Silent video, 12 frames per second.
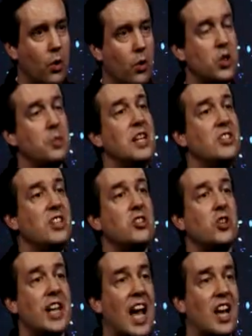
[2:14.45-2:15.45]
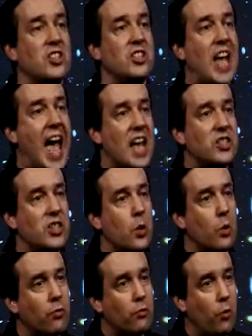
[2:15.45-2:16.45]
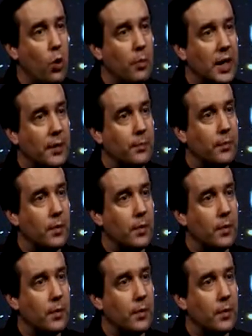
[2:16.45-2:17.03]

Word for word: which means these are galaxies as they were forming.